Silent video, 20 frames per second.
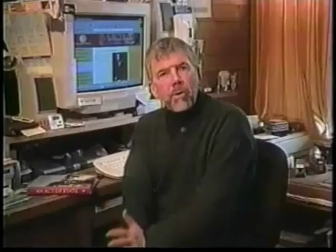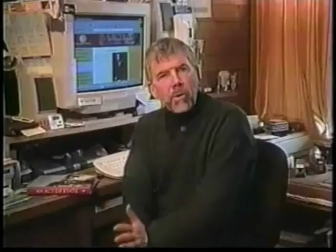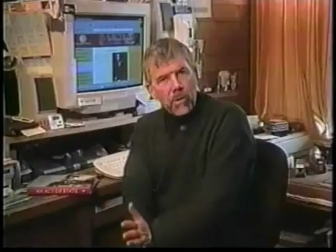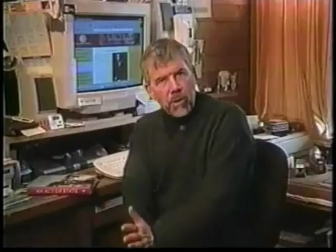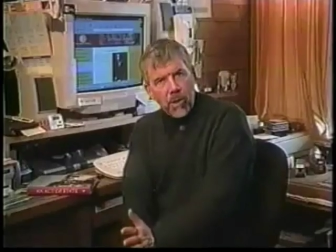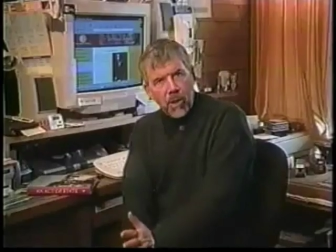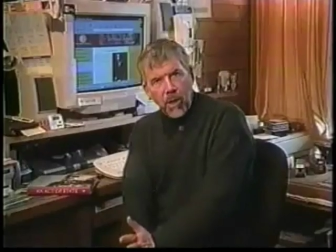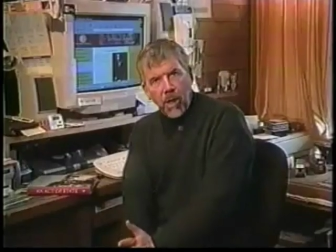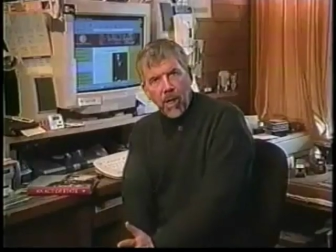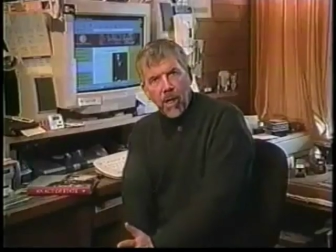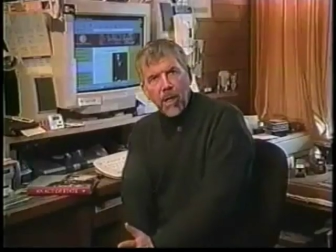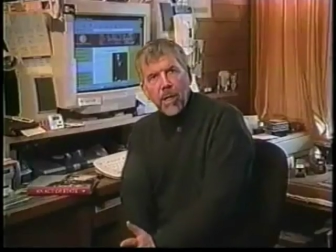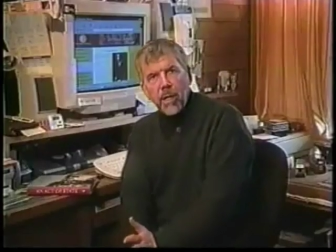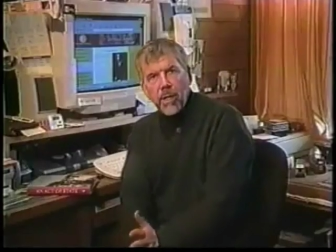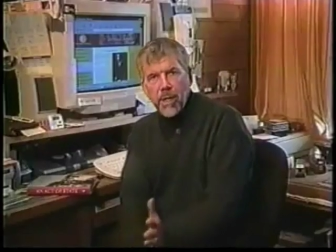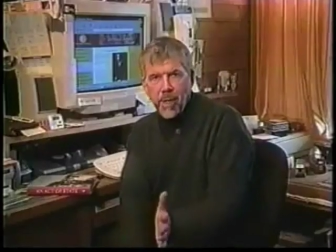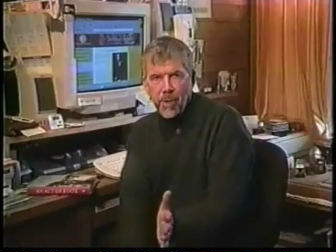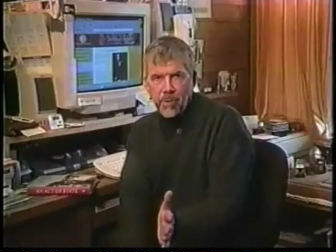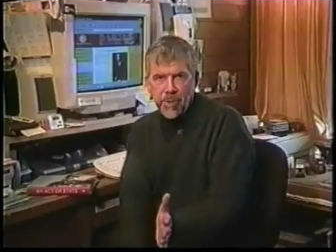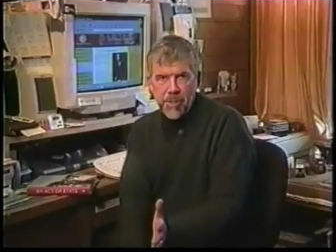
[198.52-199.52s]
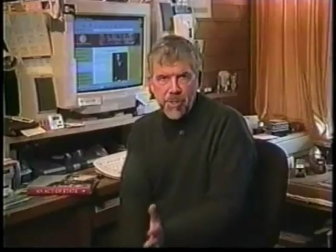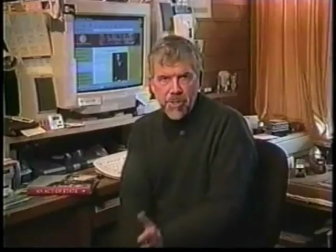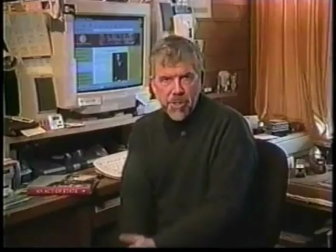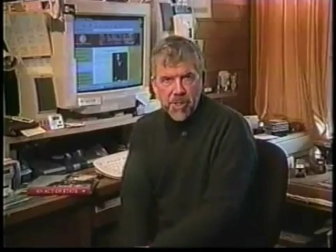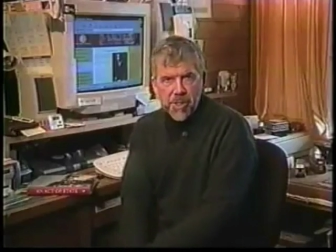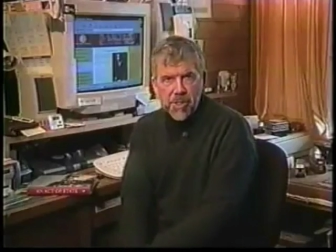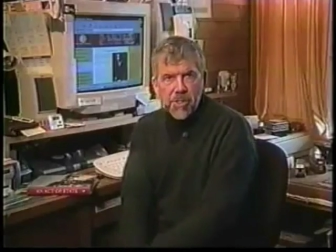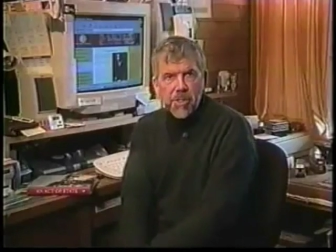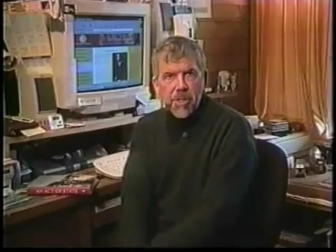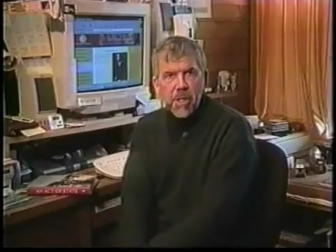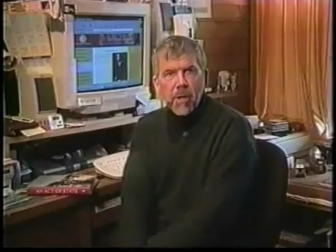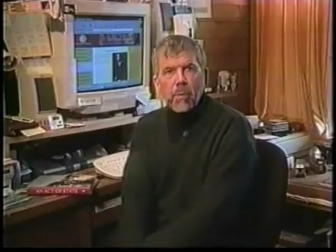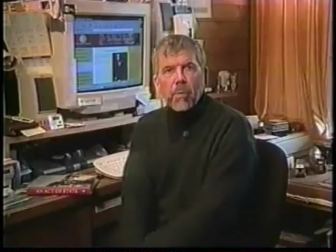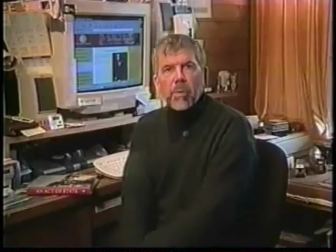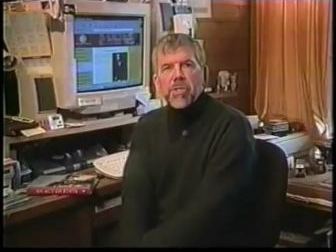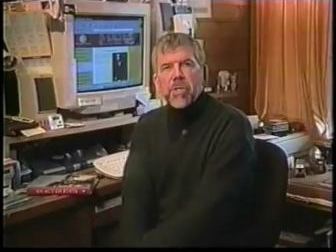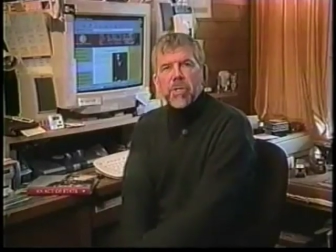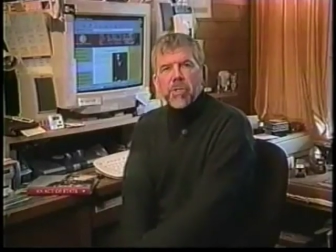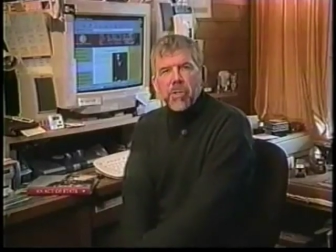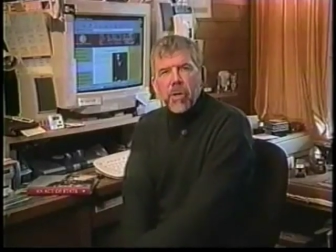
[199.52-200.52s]
Earl Clark, now deceased,
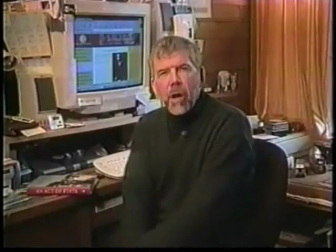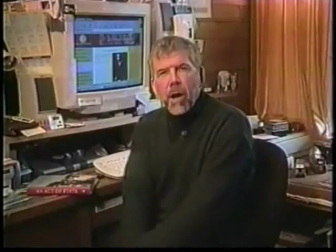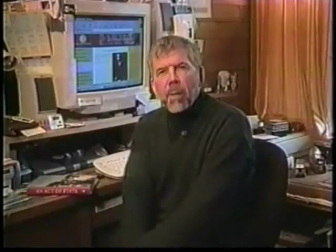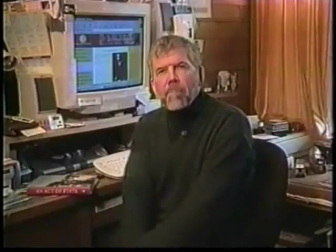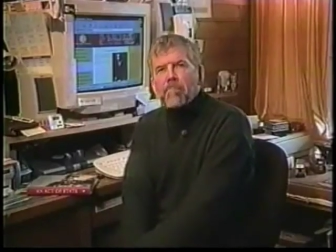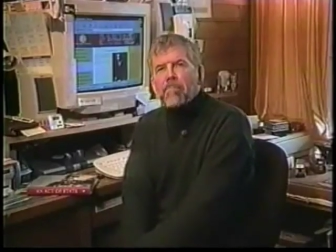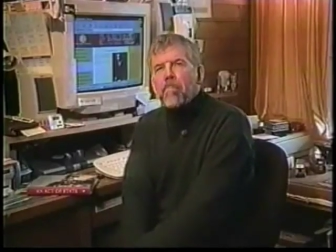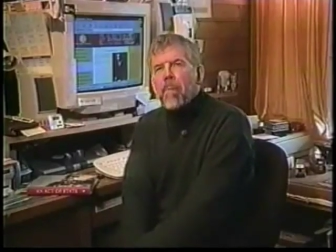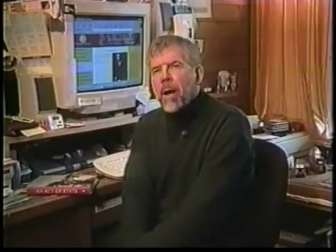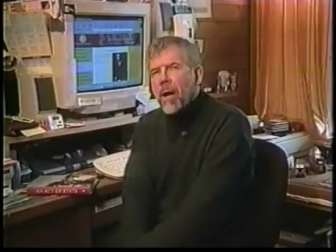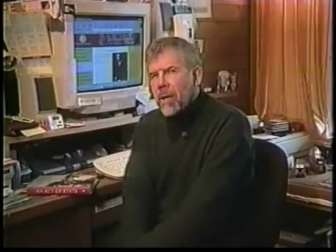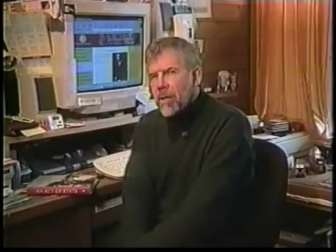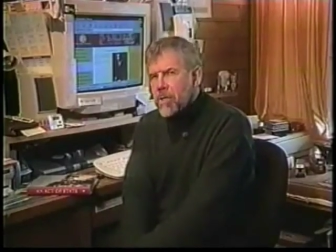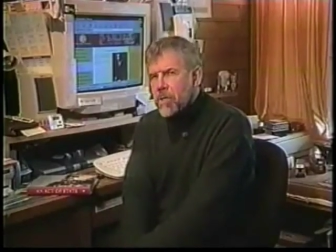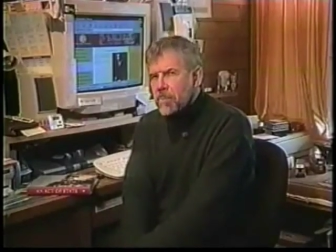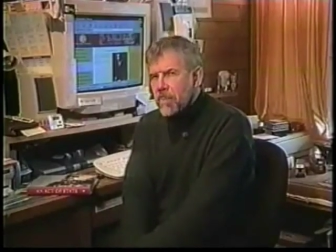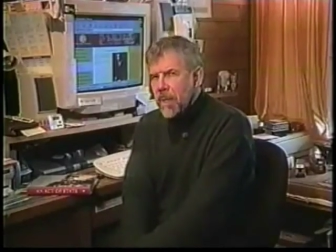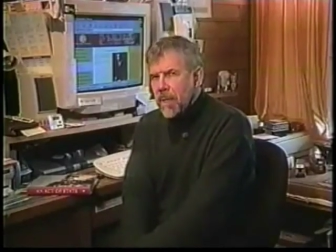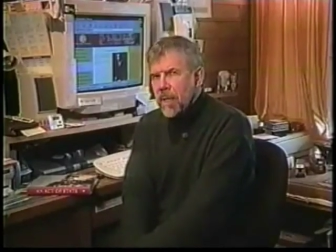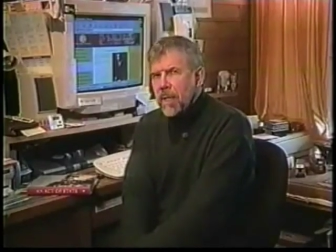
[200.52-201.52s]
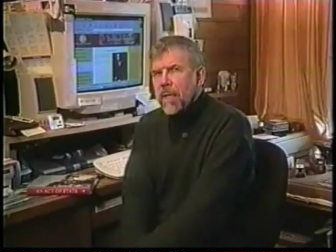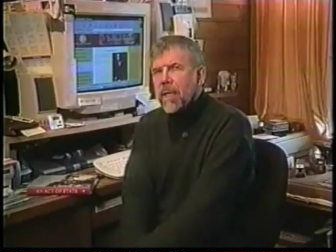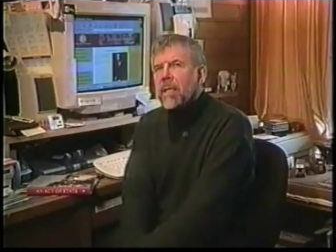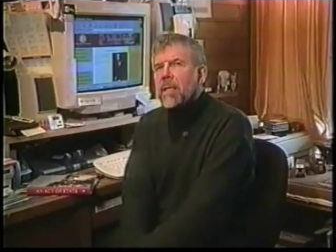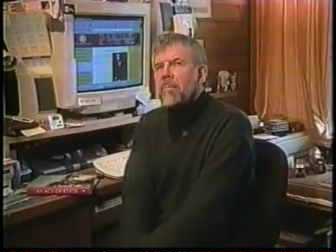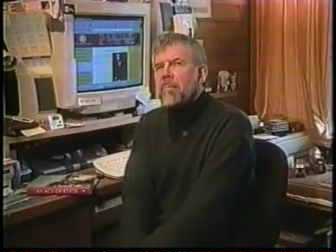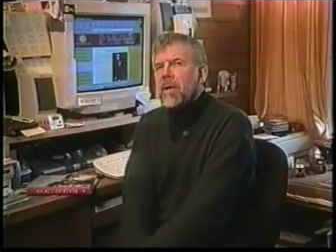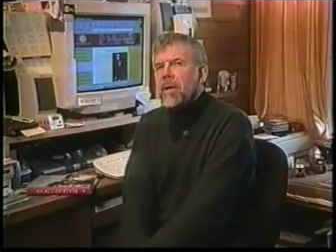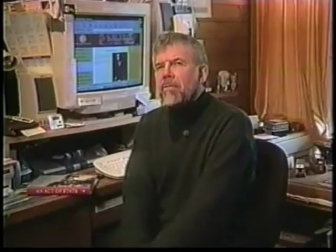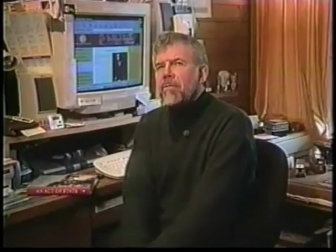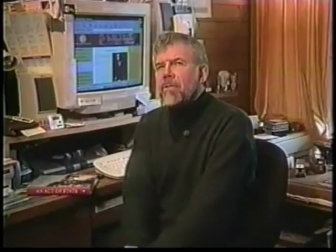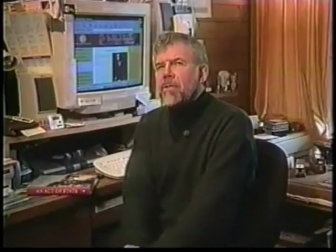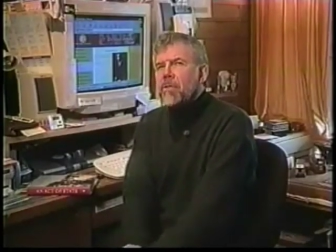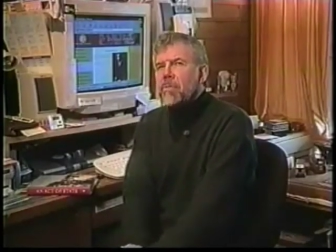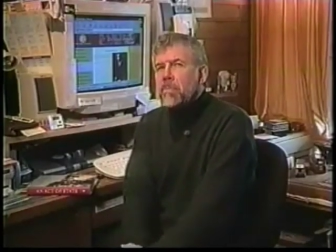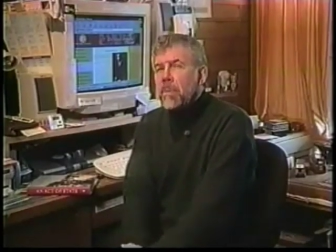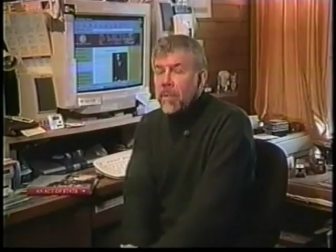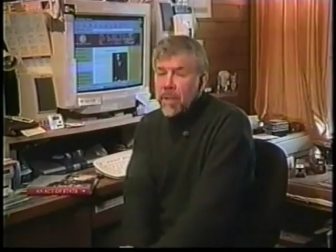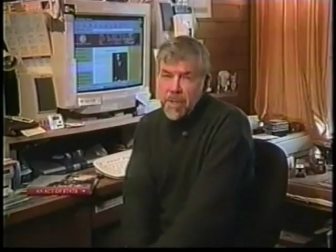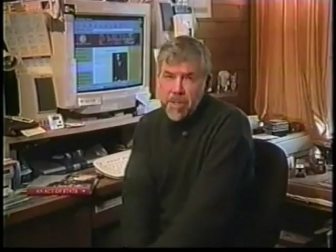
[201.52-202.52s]
was the top marksman in the
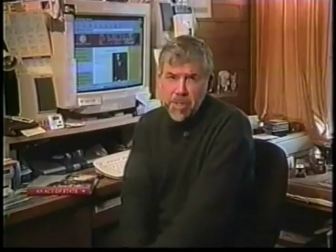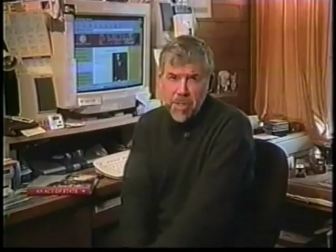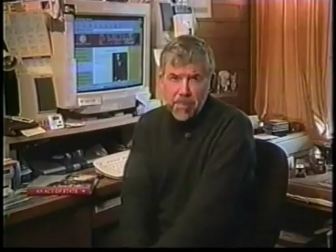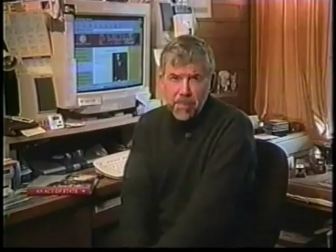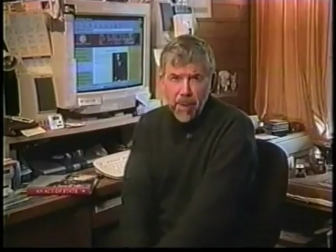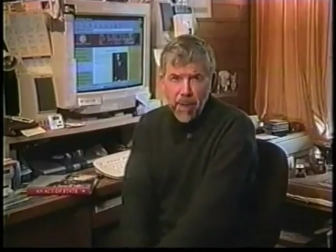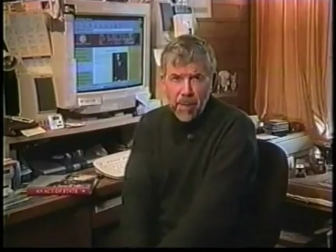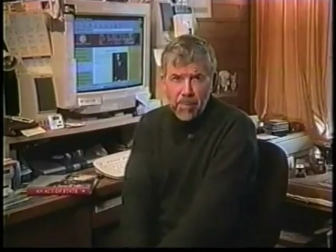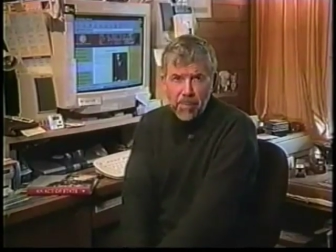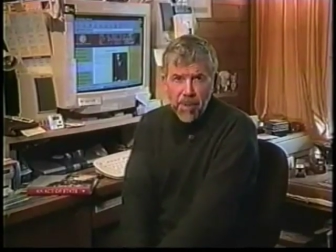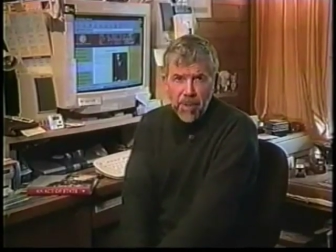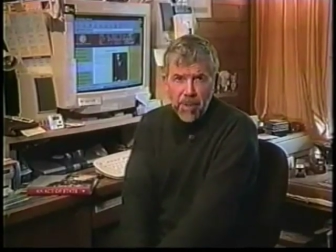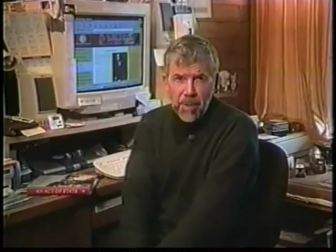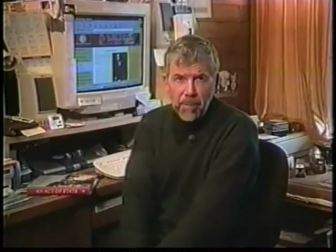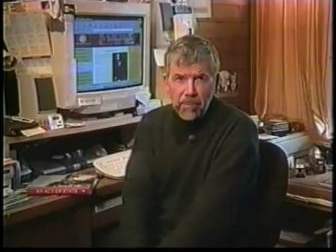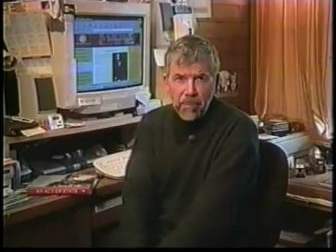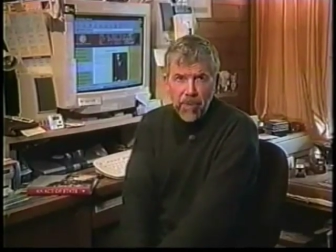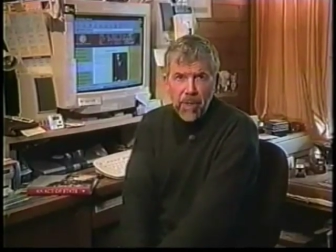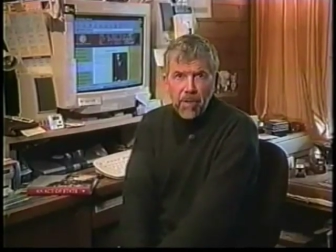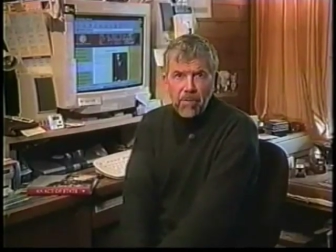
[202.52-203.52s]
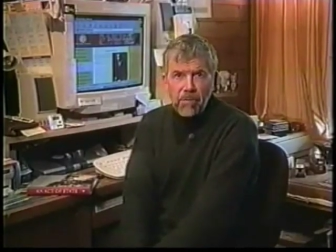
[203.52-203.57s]
Memphis Police Department.